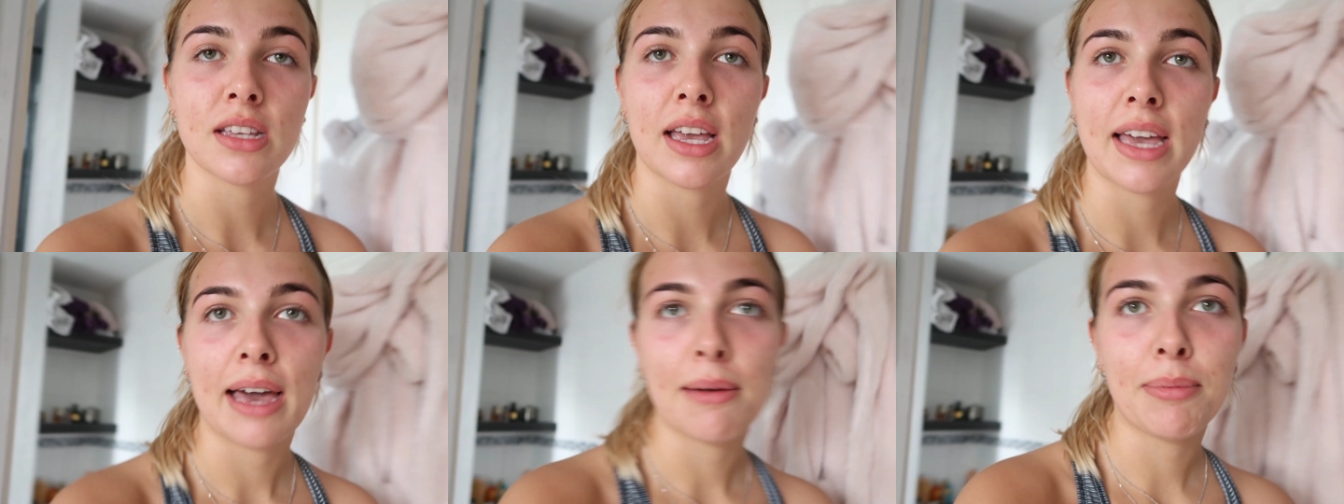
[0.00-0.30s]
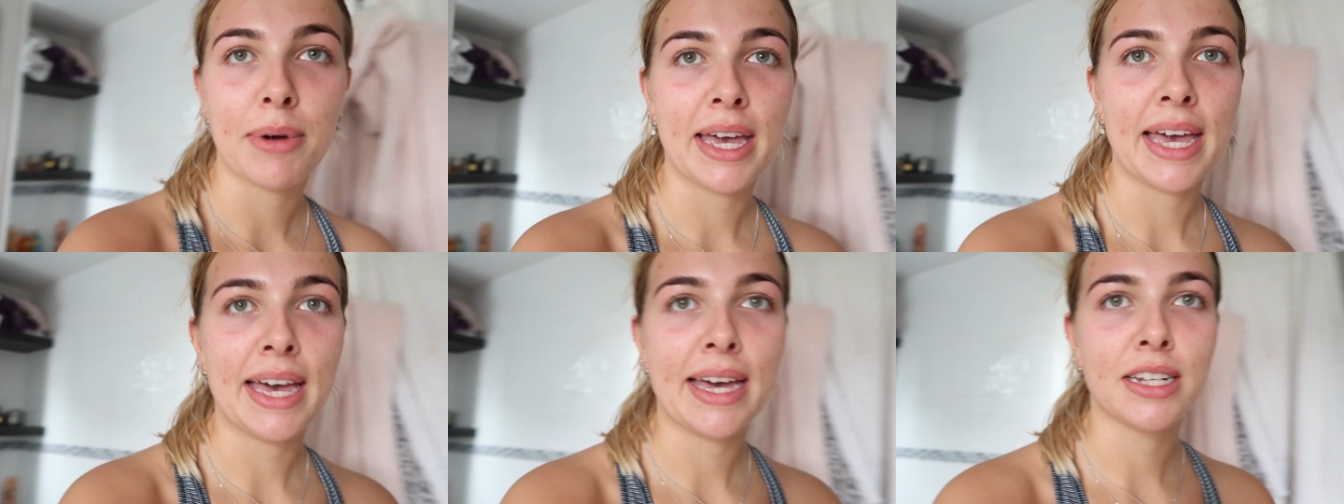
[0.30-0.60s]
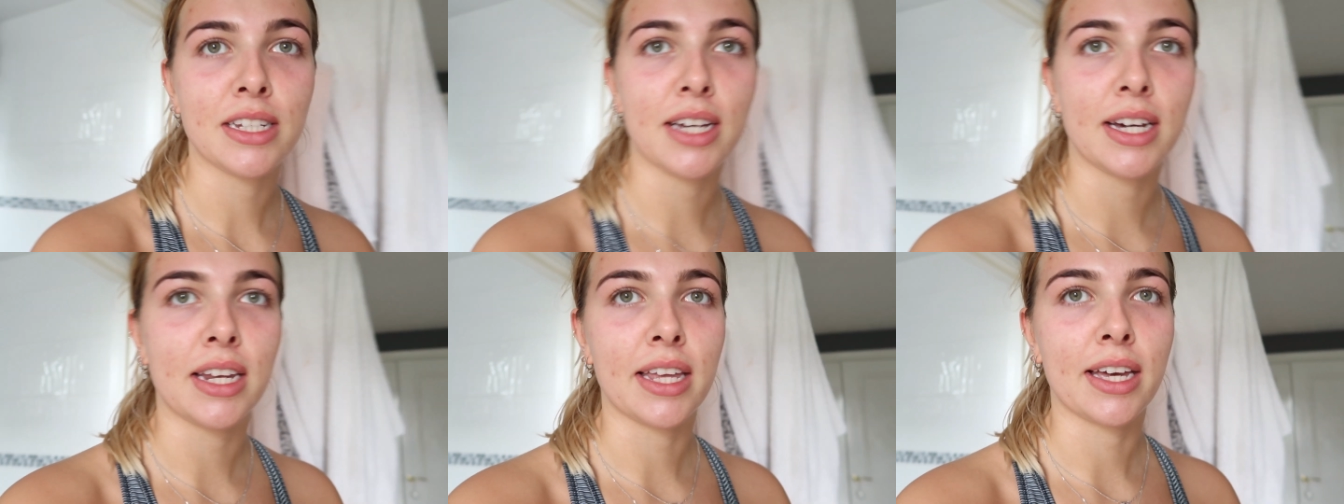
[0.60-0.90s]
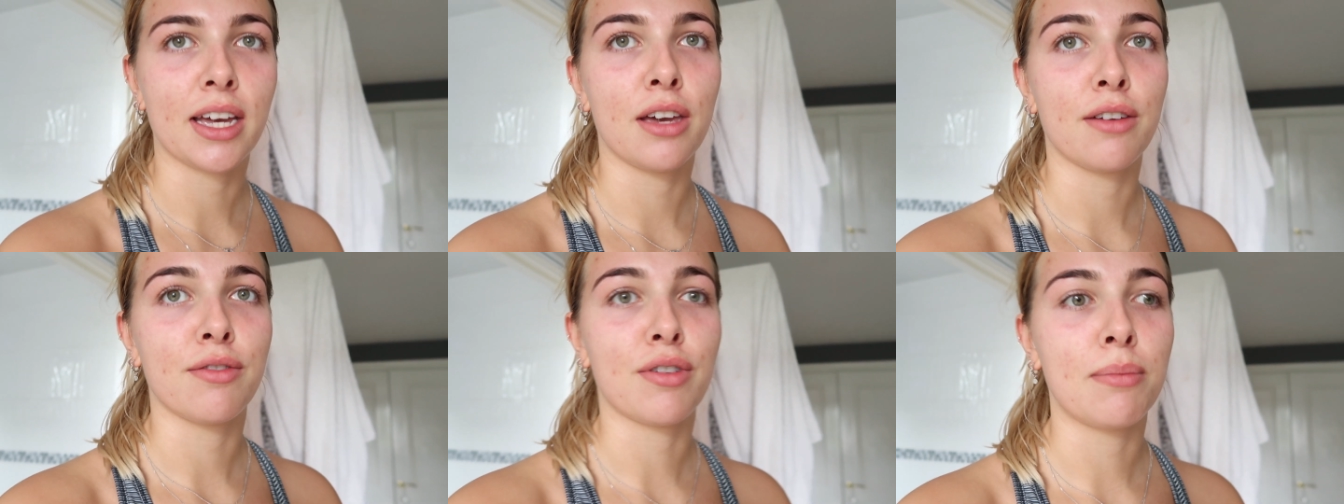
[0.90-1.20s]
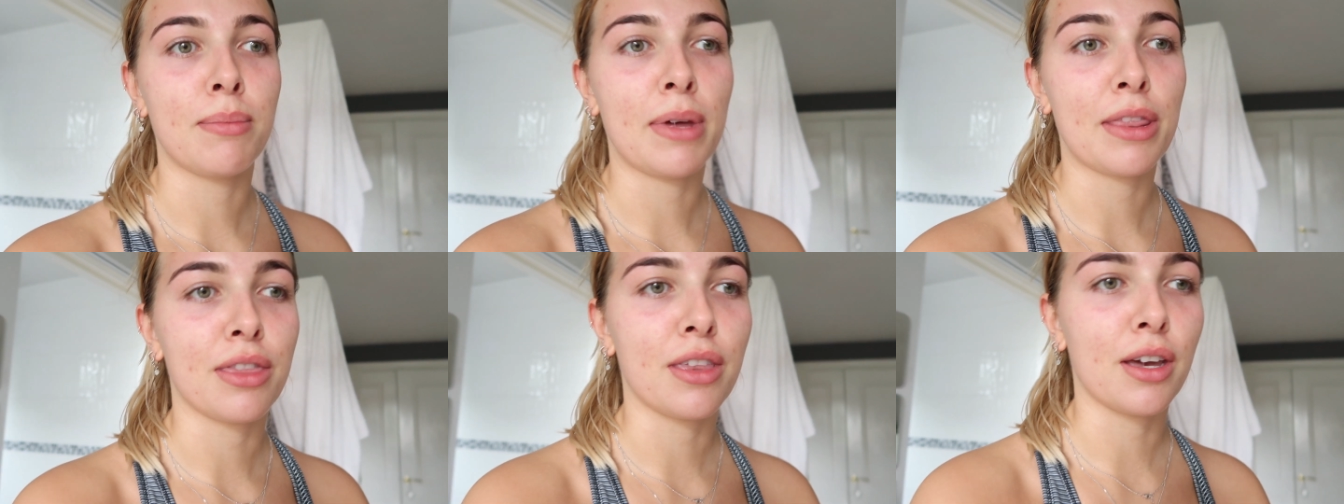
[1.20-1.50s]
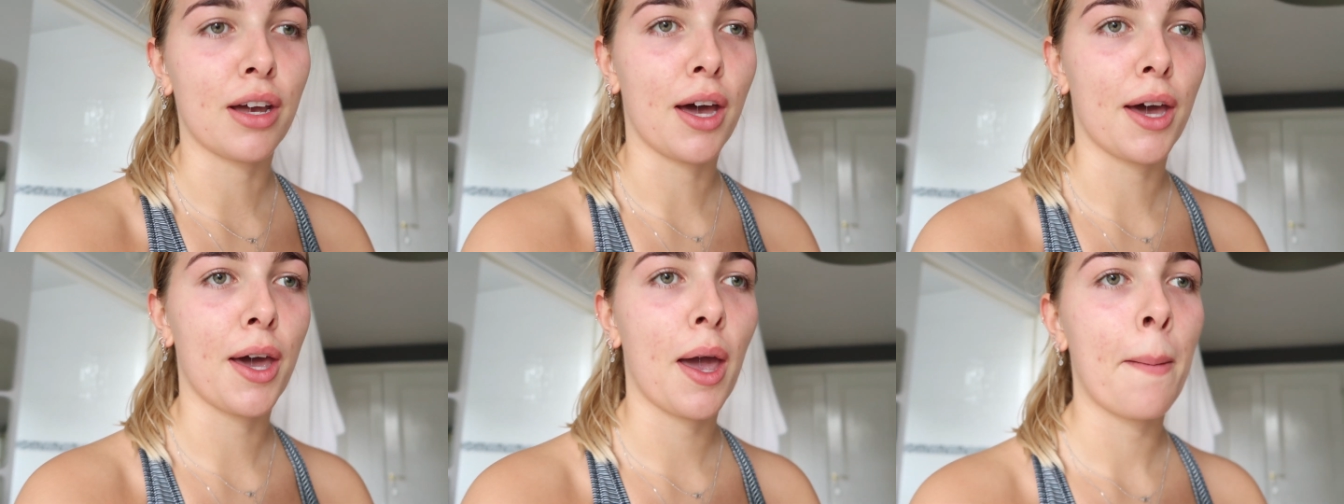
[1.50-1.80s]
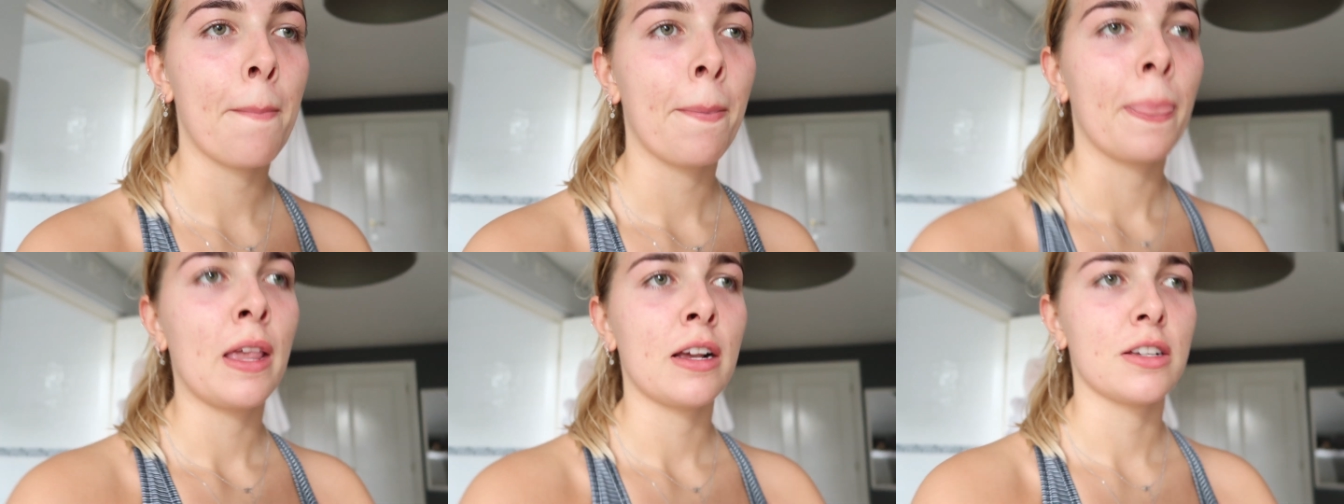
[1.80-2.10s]
I had my hair dyed like over a month ago,
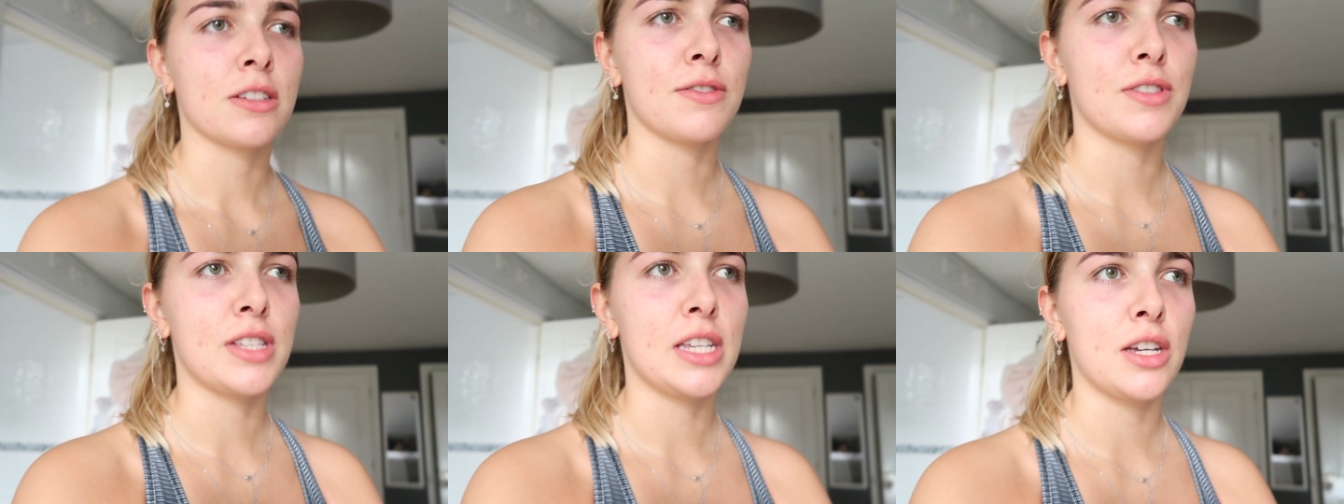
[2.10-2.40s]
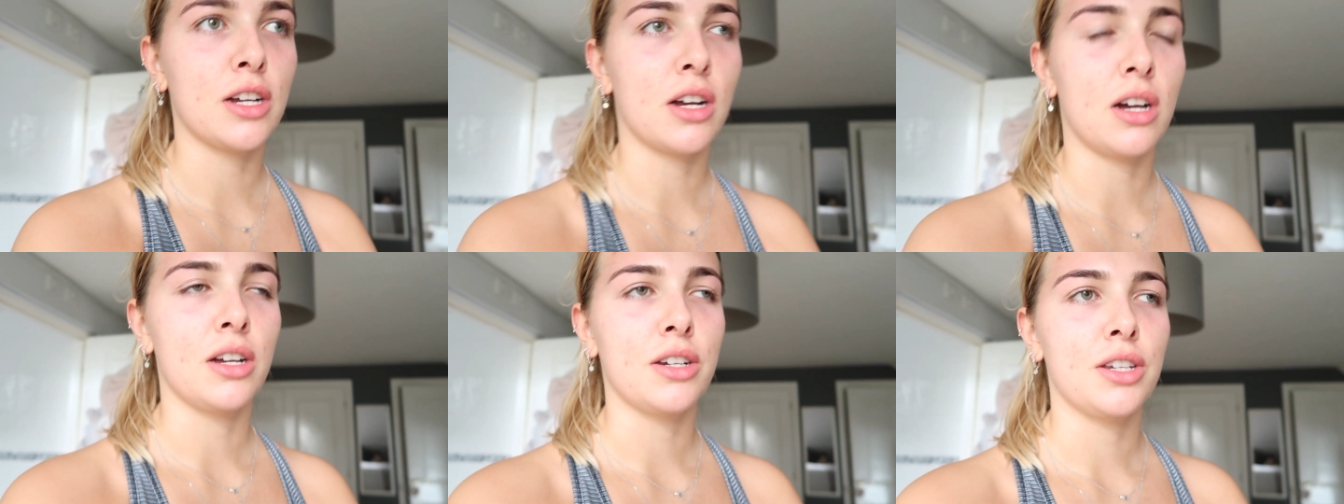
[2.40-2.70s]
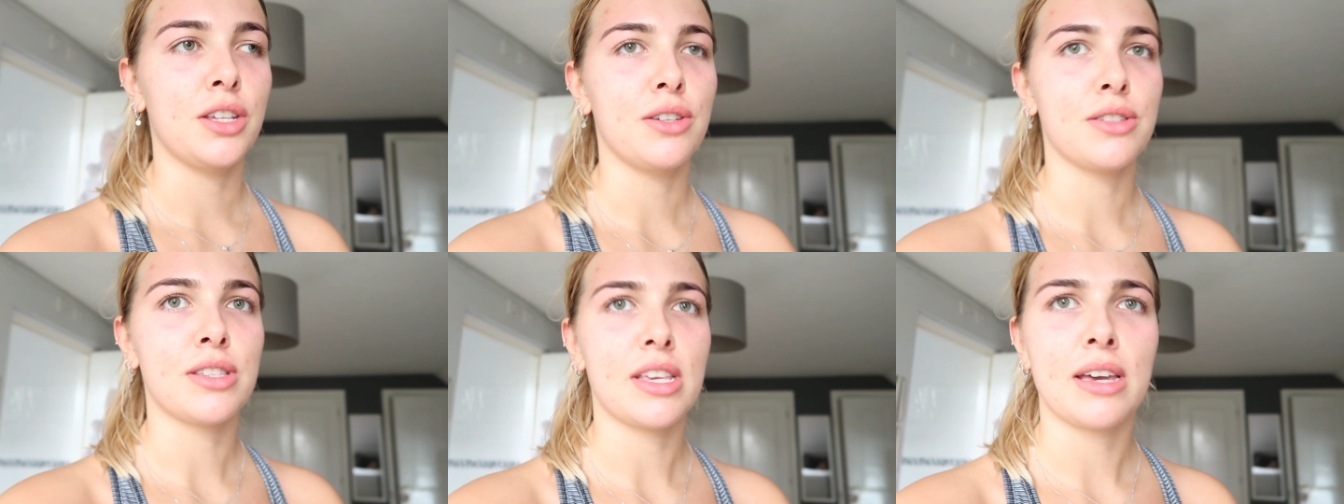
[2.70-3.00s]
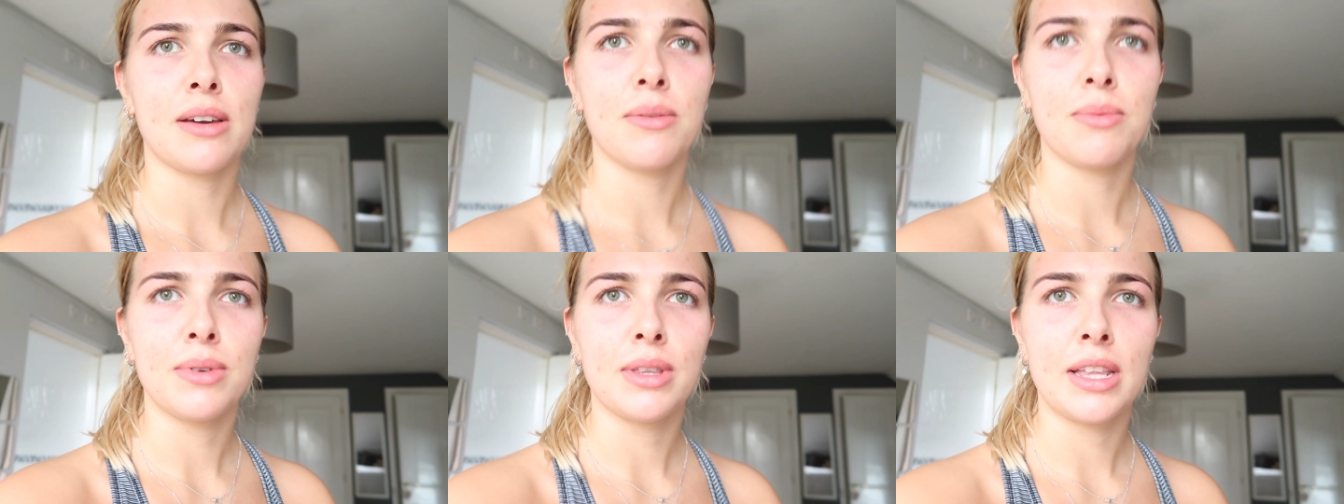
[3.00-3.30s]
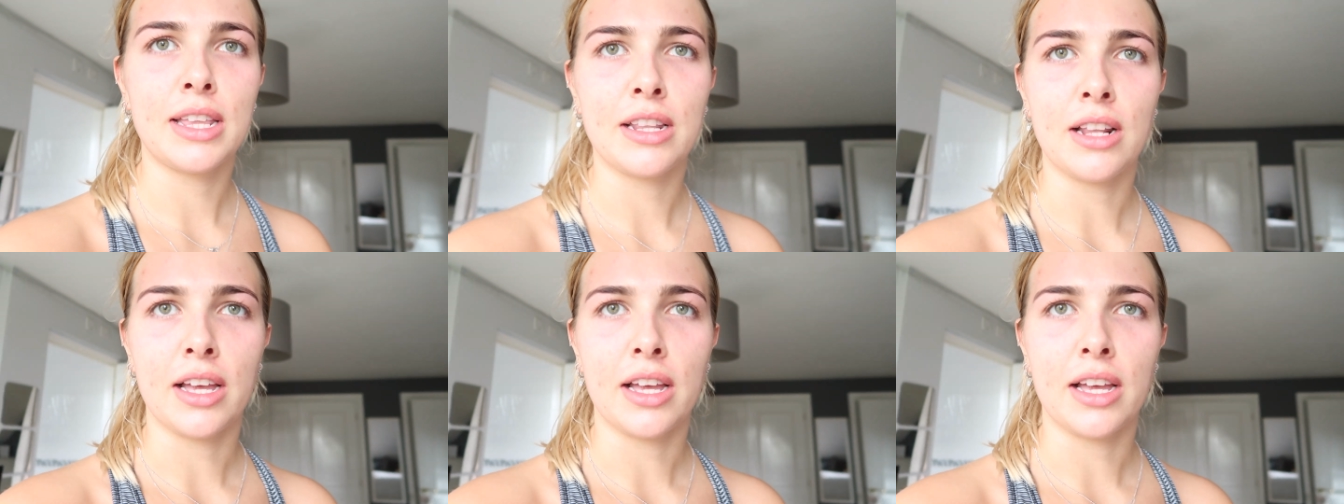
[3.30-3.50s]
because obviously you can't use it within